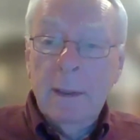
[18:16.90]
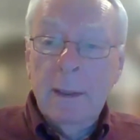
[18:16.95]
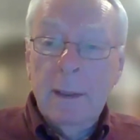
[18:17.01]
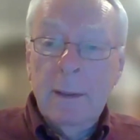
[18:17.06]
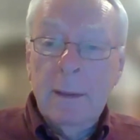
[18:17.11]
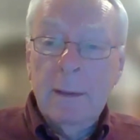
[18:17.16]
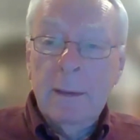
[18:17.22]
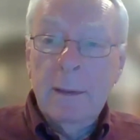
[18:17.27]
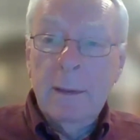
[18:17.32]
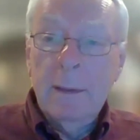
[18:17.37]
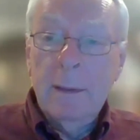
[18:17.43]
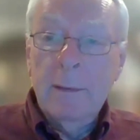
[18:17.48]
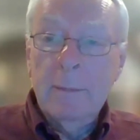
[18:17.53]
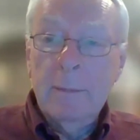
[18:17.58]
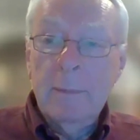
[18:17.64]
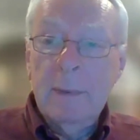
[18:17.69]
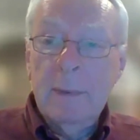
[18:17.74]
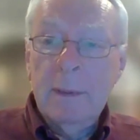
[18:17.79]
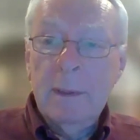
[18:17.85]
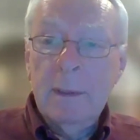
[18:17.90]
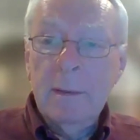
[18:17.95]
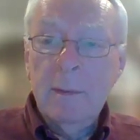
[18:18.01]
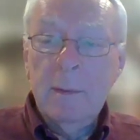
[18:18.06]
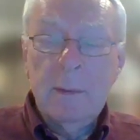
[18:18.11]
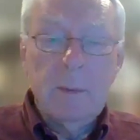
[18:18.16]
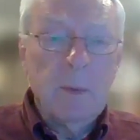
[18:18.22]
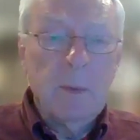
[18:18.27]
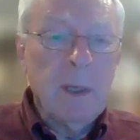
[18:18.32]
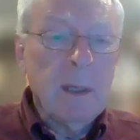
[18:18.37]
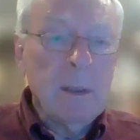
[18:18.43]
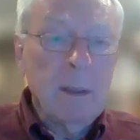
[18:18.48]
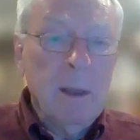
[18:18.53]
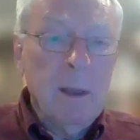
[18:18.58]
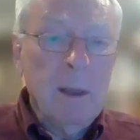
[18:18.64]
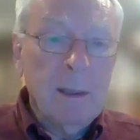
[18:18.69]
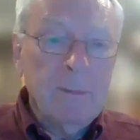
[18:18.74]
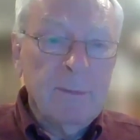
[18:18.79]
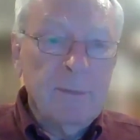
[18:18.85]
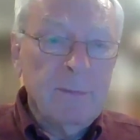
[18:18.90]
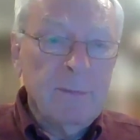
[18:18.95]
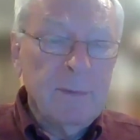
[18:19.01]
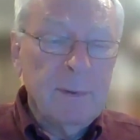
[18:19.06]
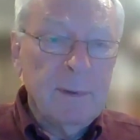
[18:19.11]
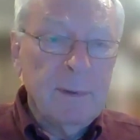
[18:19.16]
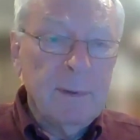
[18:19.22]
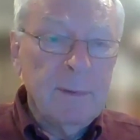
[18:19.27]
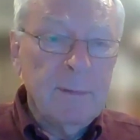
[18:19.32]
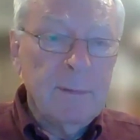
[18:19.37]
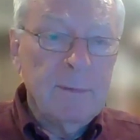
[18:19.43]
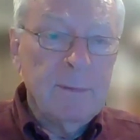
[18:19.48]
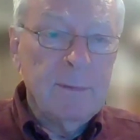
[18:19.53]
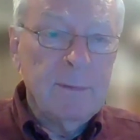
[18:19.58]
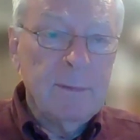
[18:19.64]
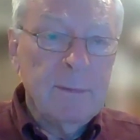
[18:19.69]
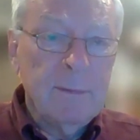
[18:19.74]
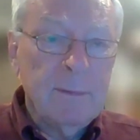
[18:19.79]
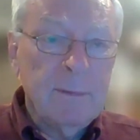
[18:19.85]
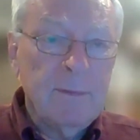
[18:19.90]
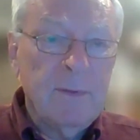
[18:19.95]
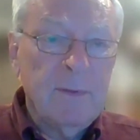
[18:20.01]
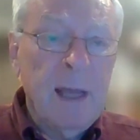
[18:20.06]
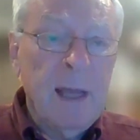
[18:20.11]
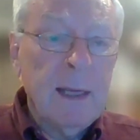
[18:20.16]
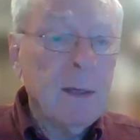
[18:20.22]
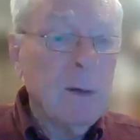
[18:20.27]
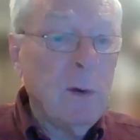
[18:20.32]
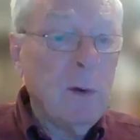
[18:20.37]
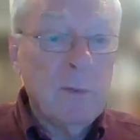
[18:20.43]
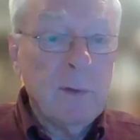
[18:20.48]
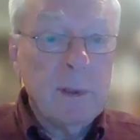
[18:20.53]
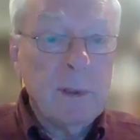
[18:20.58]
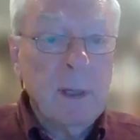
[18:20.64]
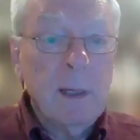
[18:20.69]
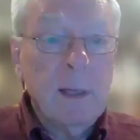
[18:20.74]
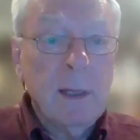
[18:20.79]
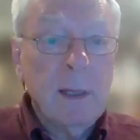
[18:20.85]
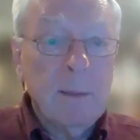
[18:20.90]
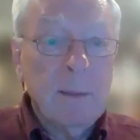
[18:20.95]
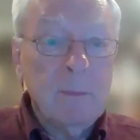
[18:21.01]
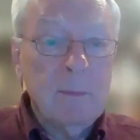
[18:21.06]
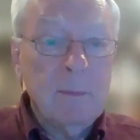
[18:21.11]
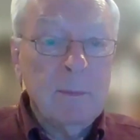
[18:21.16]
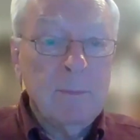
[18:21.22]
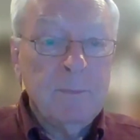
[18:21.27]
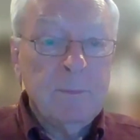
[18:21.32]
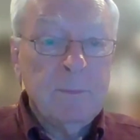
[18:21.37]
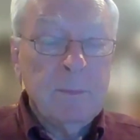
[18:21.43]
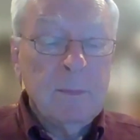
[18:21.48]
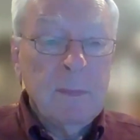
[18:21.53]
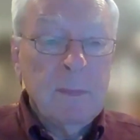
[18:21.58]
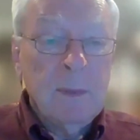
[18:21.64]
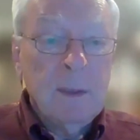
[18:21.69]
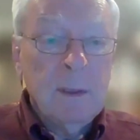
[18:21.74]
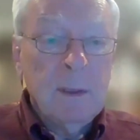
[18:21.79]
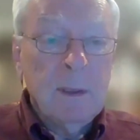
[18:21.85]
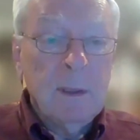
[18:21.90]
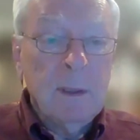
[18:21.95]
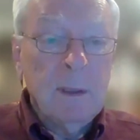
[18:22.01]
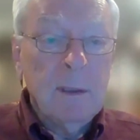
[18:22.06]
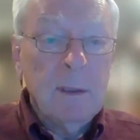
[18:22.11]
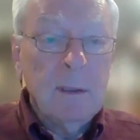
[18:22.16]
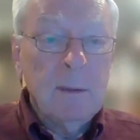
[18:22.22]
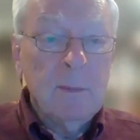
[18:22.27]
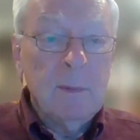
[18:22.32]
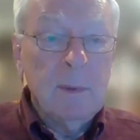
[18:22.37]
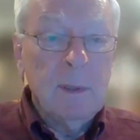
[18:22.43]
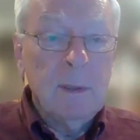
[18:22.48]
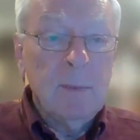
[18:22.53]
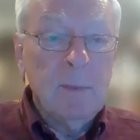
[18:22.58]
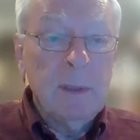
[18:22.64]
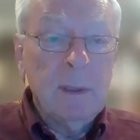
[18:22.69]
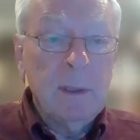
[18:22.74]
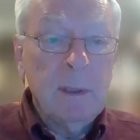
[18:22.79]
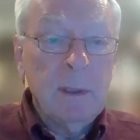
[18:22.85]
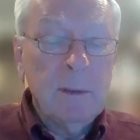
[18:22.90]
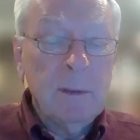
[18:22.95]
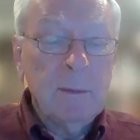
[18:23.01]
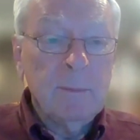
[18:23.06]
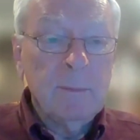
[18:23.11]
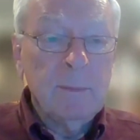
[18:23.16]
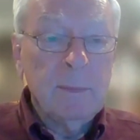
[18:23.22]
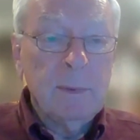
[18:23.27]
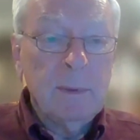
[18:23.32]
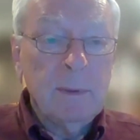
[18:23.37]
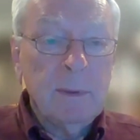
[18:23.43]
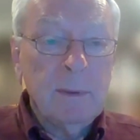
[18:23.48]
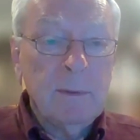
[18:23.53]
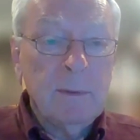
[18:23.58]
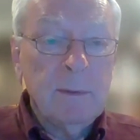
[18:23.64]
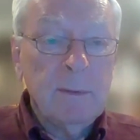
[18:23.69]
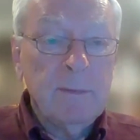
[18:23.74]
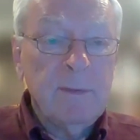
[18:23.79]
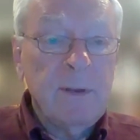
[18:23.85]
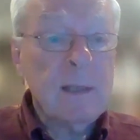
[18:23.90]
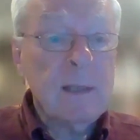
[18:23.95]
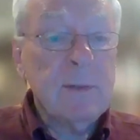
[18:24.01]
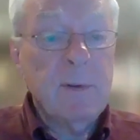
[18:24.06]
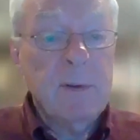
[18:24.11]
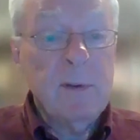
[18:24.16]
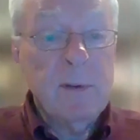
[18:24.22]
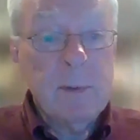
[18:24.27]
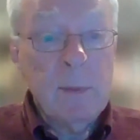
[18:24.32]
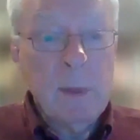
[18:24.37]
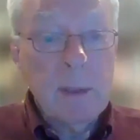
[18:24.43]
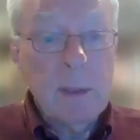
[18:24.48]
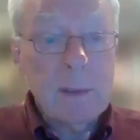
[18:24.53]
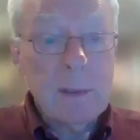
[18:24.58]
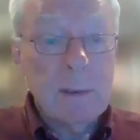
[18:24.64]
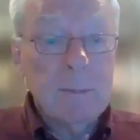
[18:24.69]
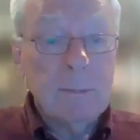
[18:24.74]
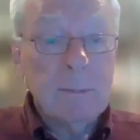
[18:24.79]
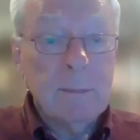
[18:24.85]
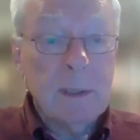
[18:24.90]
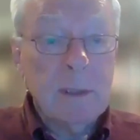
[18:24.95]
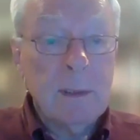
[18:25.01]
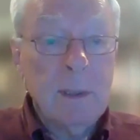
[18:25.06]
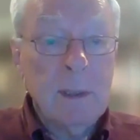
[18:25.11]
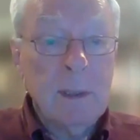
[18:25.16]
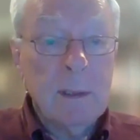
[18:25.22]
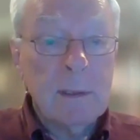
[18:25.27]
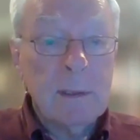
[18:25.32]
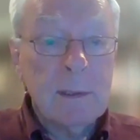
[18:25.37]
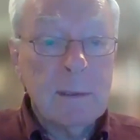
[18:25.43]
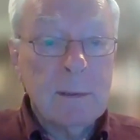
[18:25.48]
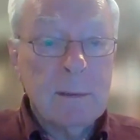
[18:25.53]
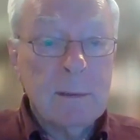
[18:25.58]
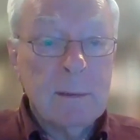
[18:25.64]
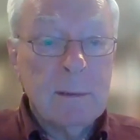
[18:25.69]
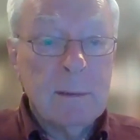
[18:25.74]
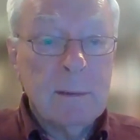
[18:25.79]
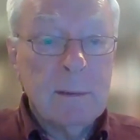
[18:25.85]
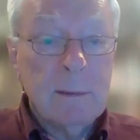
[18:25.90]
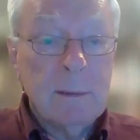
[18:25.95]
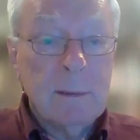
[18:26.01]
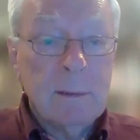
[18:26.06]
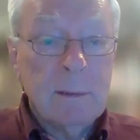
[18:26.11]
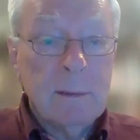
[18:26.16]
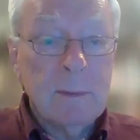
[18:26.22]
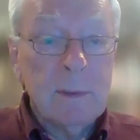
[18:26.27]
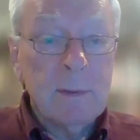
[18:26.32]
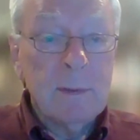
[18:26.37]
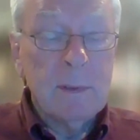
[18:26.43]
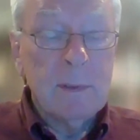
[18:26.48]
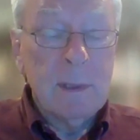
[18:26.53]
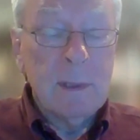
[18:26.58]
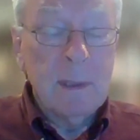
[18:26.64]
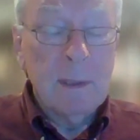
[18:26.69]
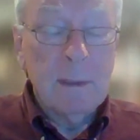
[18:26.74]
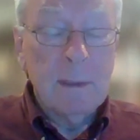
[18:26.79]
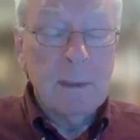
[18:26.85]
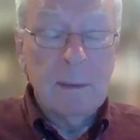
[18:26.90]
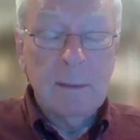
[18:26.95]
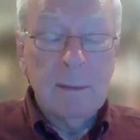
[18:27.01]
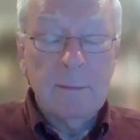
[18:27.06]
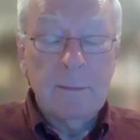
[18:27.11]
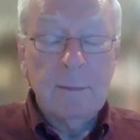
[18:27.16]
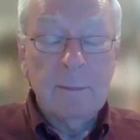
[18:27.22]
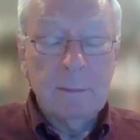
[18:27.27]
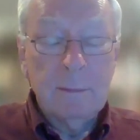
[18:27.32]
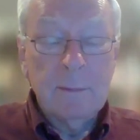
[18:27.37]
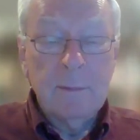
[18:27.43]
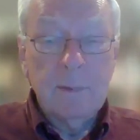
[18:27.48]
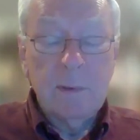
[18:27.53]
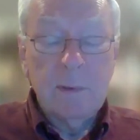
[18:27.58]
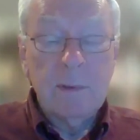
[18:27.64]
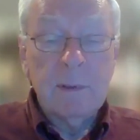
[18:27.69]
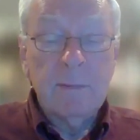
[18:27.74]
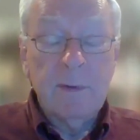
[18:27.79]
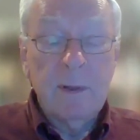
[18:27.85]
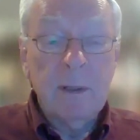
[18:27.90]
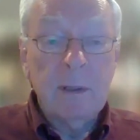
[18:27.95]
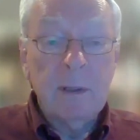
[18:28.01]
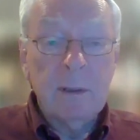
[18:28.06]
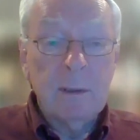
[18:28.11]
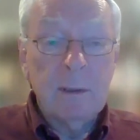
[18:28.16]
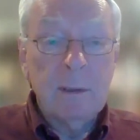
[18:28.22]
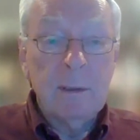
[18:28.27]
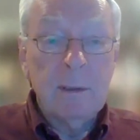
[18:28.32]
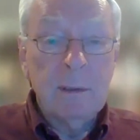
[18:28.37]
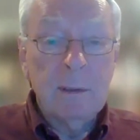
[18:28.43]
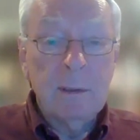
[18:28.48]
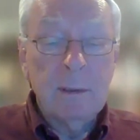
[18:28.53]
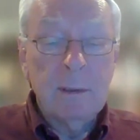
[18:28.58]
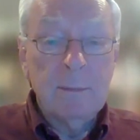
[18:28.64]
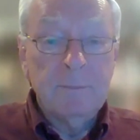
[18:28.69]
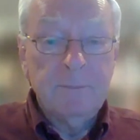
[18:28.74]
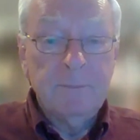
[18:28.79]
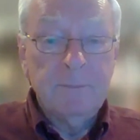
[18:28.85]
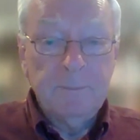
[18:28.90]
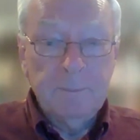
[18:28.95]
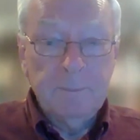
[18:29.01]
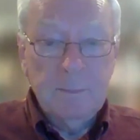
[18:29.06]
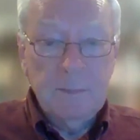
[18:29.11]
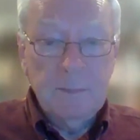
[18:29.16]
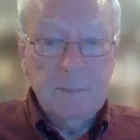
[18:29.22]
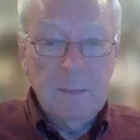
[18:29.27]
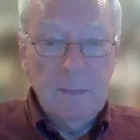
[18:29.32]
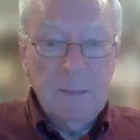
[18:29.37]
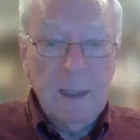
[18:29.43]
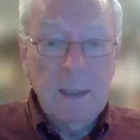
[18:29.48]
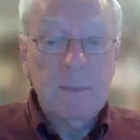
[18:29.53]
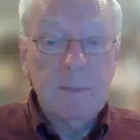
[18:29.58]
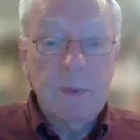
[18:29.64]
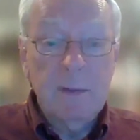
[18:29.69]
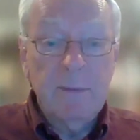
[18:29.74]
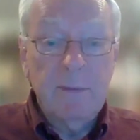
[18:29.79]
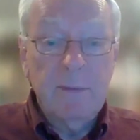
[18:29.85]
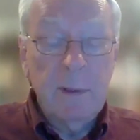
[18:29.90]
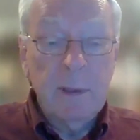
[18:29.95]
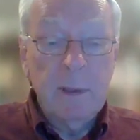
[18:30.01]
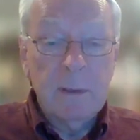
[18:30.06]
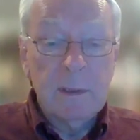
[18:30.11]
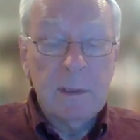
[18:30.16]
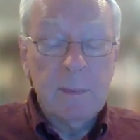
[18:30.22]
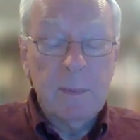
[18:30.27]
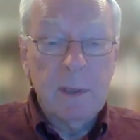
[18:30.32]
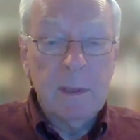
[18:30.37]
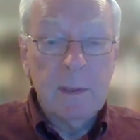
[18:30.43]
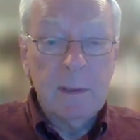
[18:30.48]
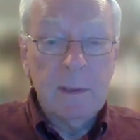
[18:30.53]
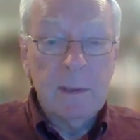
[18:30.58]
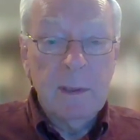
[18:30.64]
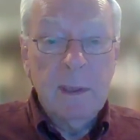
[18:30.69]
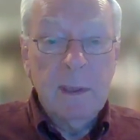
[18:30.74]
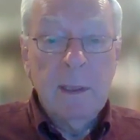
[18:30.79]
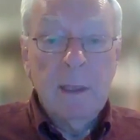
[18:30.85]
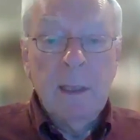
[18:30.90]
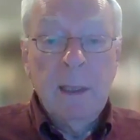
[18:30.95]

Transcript: And we got a lot of flack over time about our fast food sponsor, McDonald's, which is very good, has been a very good sponsor.